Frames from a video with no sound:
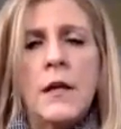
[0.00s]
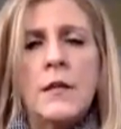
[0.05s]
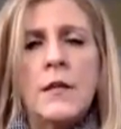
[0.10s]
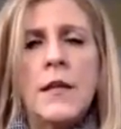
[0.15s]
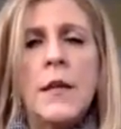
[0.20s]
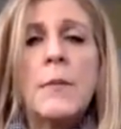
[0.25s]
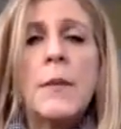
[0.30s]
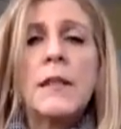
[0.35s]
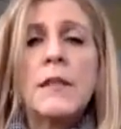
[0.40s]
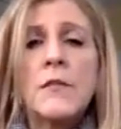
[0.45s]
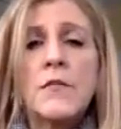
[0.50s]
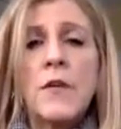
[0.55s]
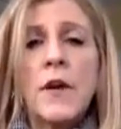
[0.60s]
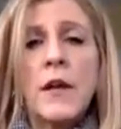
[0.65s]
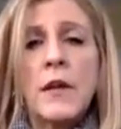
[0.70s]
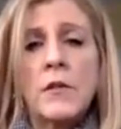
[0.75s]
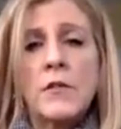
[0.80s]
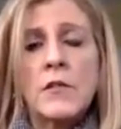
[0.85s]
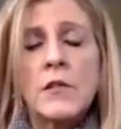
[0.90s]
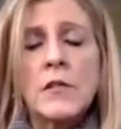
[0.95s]
they make the
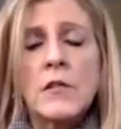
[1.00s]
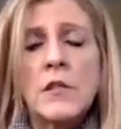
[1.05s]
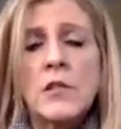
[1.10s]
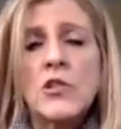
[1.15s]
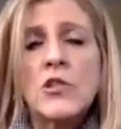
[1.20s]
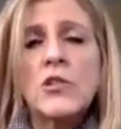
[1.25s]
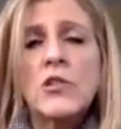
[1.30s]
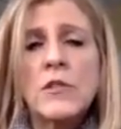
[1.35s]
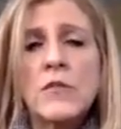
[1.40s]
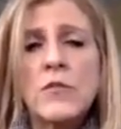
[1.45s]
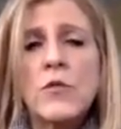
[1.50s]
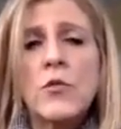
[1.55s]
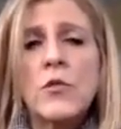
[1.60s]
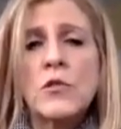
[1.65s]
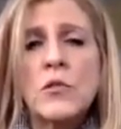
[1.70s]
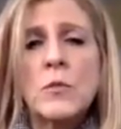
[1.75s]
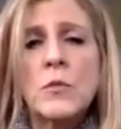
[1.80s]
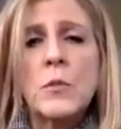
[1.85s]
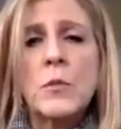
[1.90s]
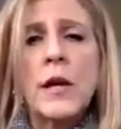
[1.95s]
final decisions, of course,
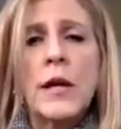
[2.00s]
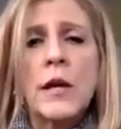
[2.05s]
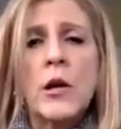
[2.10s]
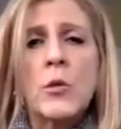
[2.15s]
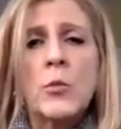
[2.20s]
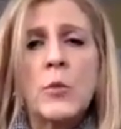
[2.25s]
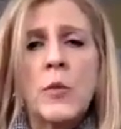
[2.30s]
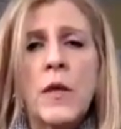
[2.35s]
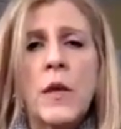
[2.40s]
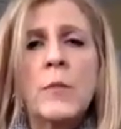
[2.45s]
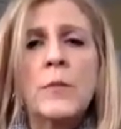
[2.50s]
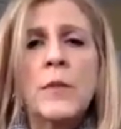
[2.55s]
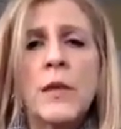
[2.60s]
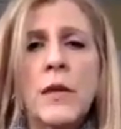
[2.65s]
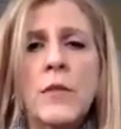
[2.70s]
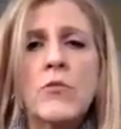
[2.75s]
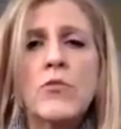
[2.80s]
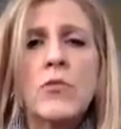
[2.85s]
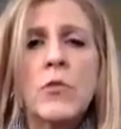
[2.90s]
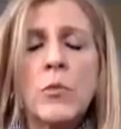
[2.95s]
but I help them
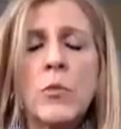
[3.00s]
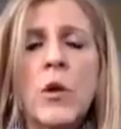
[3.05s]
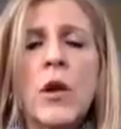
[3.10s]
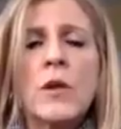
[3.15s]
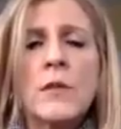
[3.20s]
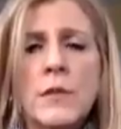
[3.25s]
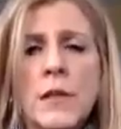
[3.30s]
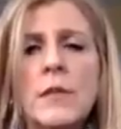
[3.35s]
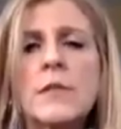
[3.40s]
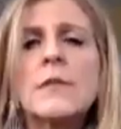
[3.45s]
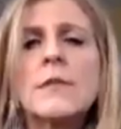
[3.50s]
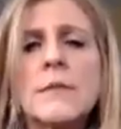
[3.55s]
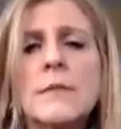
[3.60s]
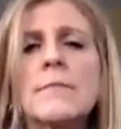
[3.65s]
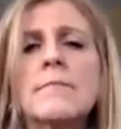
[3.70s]
get through the process.